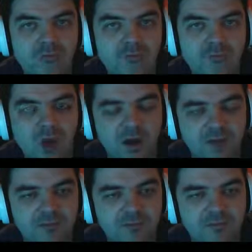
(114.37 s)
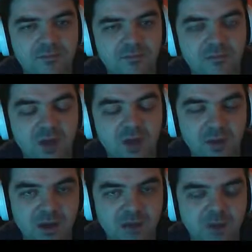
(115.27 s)
Now, gotta be
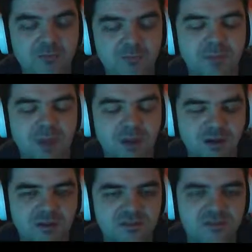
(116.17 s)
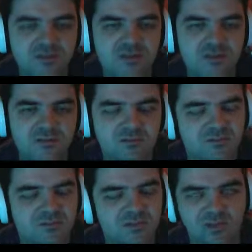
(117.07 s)
careful because
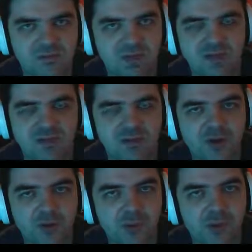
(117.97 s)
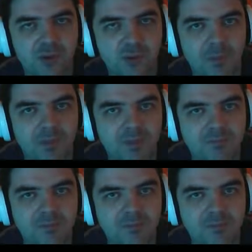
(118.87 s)
you can't get 31.1 people.